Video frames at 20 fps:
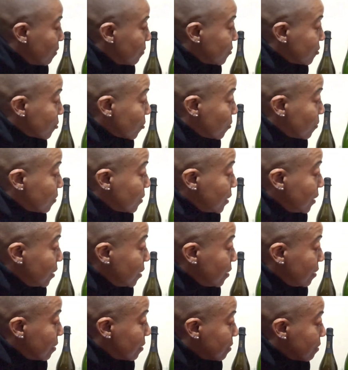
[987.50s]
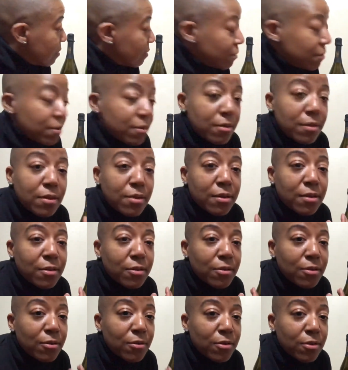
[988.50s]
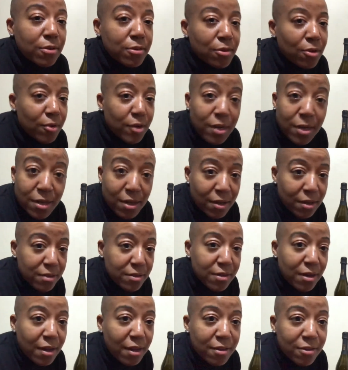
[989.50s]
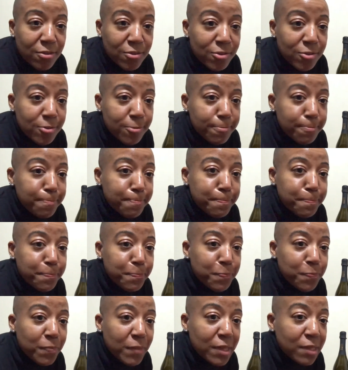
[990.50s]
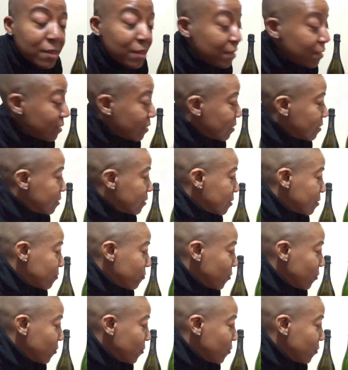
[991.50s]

It's only $39. I think is